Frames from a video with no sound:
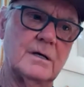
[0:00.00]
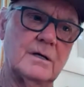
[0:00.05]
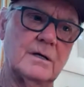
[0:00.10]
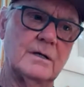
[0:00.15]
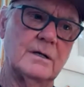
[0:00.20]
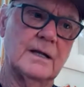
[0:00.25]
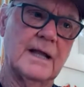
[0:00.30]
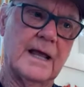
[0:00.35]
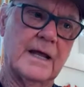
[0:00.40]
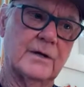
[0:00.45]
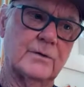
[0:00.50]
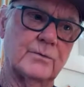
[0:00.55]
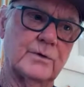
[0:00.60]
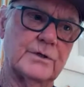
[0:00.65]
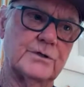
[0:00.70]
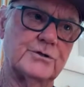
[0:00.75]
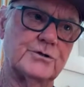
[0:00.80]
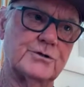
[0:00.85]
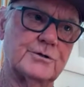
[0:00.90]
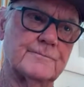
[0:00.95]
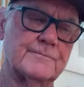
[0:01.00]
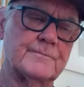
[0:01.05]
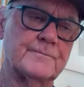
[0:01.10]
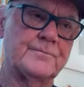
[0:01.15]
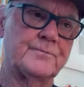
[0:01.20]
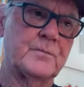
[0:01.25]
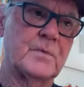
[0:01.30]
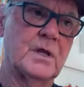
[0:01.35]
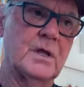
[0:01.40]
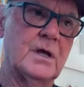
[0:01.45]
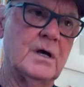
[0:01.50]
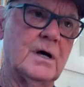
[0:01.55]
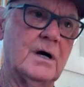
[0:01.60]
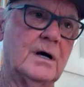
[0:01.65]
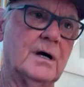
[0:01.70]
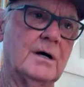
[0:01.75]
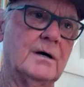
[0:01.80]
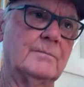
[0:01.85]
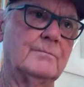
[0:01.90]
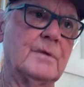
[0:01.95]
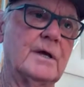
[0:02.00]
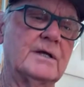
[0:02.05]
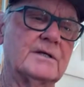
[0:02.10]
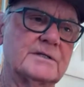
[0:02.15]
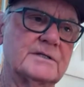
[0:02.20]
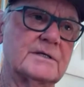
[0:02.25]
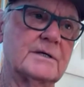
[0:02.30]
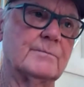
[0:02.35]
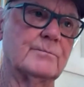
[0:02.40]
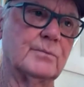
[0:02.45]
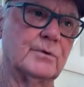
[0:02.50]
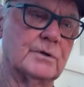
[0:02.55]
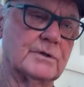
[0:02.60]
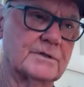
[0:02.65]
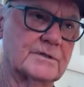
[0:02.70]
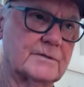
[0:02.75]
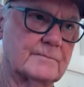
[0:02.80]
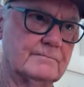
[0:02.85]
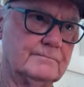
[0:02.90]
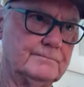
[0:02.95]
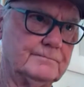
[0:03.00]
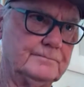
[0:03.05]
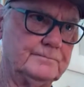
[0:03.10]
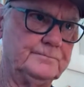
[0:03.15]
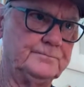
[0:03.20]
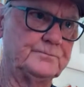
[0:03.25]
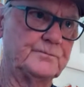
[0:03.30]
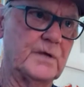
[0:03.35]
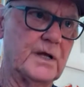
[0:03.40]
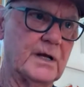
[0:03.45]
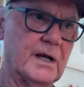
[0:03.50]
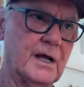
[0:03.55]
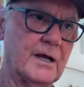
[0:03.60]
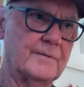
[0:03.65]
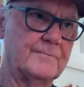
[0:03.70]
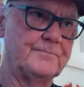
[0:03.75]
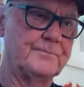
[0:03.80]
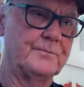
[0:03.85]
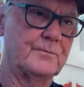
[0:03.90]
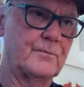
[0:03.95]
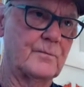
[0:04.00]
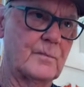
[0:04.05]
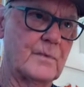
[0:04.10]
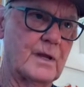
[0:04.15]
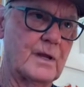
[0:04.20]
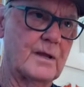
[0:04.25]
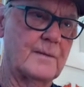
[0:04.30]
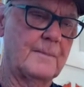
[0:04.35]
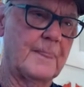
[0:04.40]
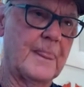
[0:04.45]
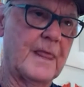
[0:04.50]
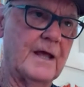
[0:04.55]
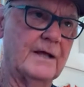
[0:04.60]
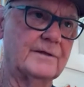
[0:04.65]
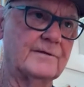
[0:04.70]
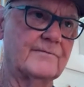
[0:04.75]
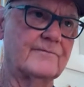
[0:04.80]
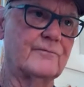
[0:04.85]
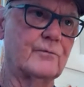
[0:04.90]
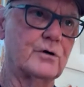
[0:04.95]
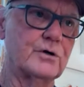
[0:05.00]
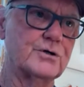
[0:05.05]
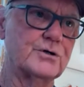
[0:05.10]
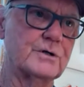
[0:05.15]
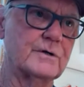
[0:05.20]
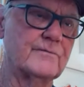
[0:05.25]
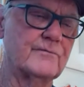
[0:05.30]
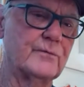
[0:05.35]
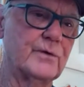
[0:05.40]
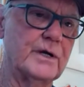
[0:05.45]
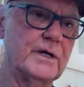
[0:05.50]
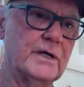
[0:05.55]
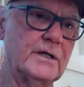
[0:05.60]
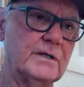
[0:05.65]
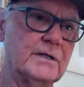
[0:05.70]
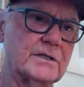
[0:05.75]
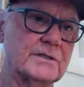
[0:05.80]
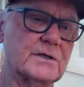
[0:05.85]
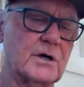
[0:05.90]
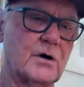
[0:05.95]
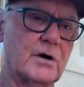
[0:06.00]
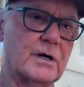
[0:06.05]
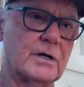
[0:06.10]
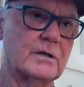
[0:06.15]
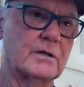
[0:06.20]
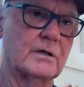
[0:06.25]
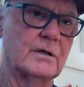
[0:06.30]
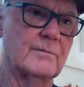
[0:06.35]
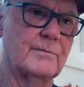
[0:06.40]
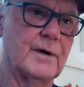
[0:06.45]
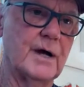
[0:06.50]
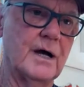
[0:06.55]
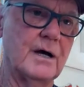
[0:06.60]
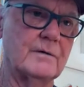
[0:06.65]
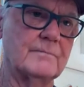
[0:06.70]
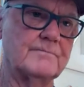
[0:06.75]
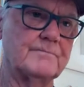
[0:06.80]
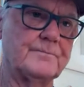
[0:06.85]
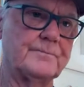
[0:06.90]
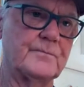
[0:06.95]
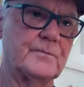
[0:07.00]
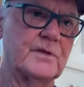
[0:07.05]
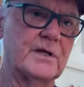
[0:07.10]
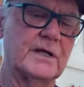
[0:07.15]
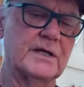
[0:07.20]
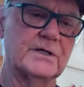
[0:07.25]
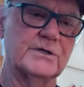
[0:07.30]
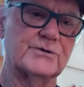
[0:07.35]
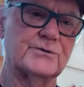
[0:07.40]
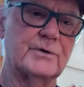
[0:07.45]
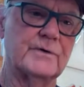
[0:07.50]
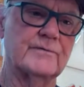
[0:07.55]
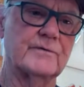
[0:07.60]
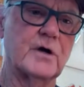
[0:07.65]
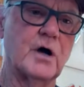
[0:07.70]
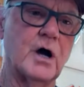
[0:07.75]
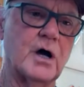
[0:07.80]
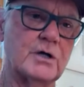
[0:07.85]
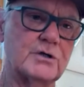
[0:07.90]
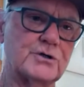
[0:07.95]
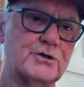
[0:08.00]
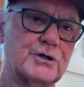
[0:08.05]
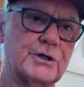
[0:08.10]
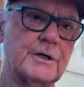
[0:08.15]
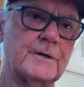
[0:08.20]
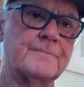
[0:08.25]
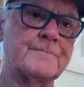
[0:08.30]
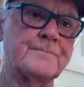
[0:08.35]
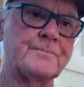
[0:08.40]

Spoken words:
language, and symbols. And I had the fortune of reading this article about the history of kanji